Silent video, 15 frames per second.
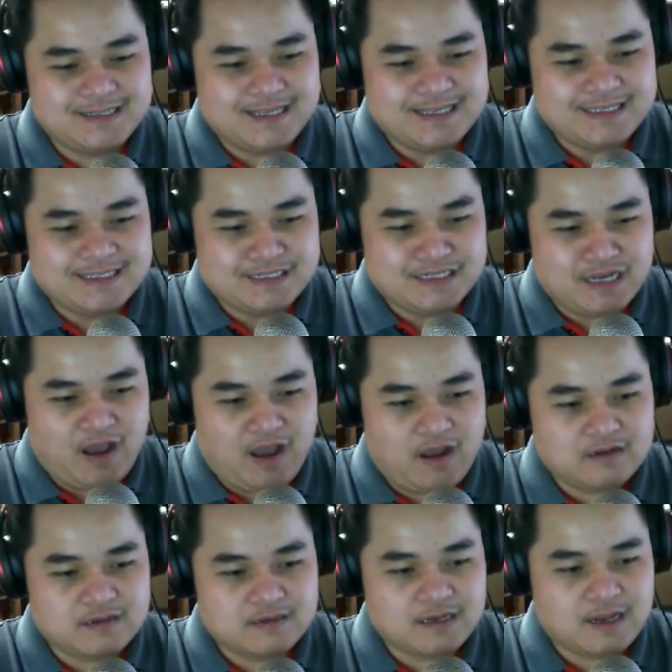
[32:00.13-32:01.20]
is
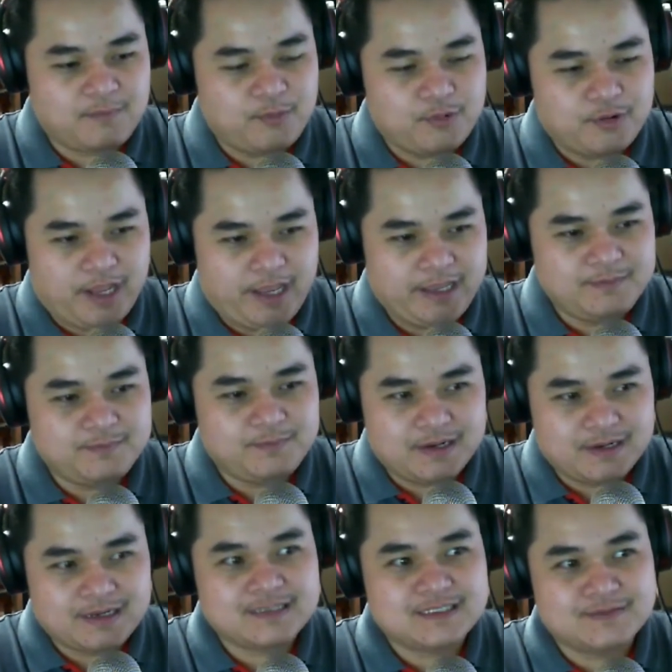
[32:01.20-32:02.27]
not a couple of days,
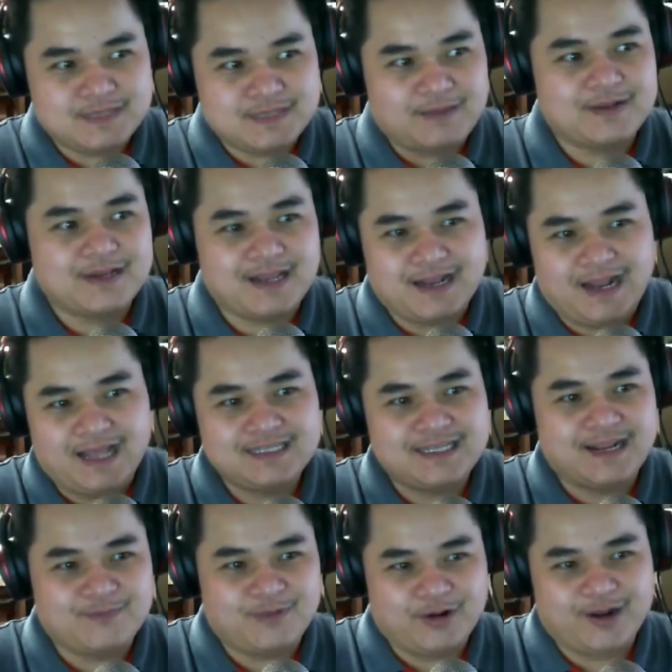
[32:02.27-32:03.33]
but sometimes it can last
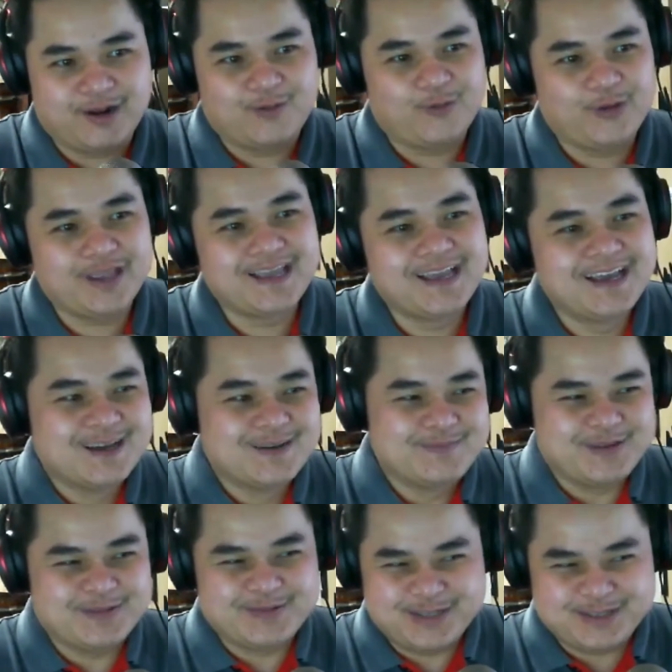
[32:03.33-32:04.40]
more than a week.
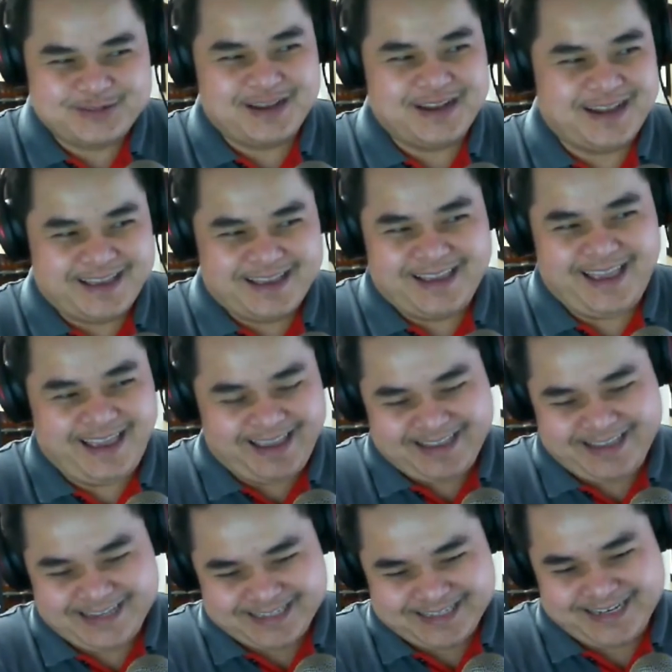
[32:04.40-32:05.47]
But we try like, hey,
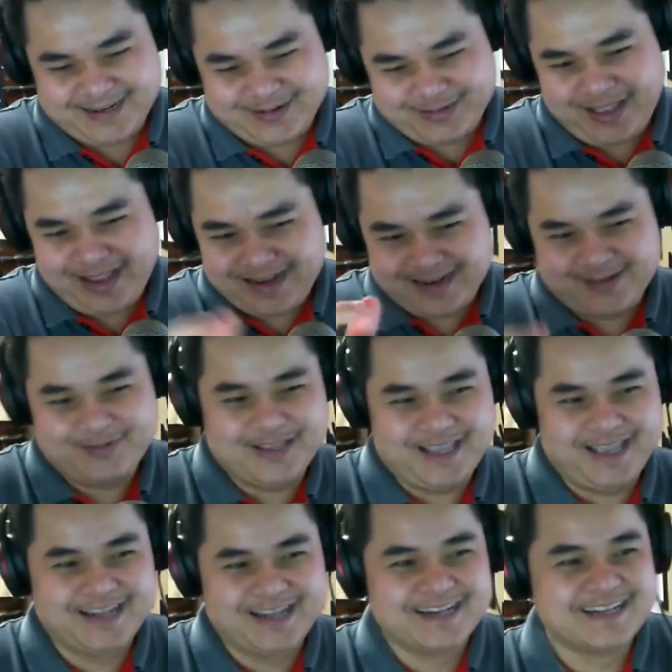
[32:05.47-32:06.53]
here's a little thing that we
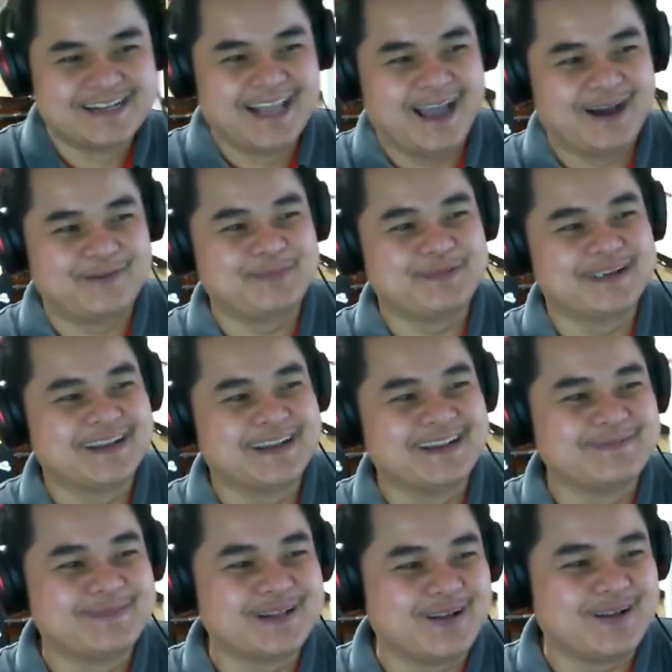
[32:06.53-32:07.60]
can help a
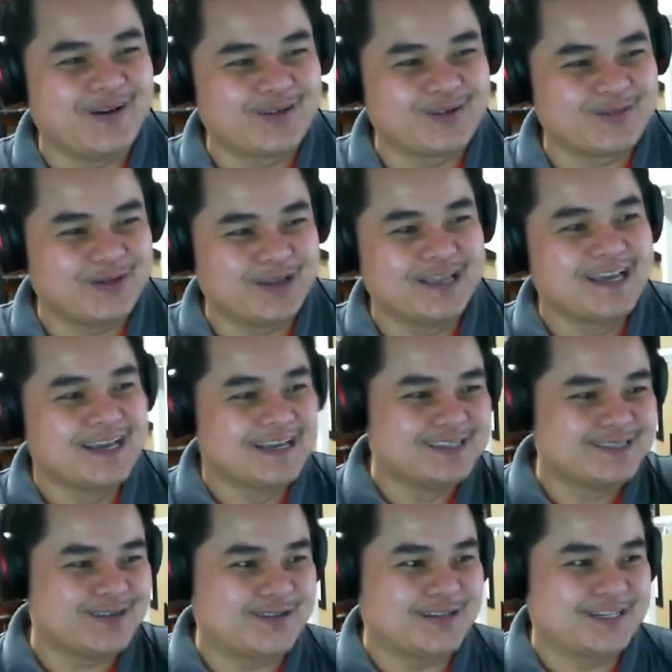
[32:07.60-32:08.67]
little bit along the way.
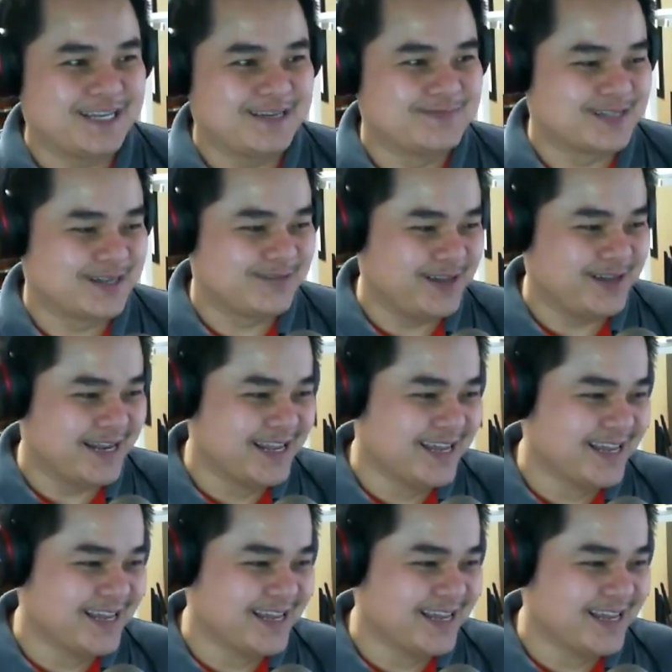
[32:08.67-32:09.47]
Sorry, James, go ahead.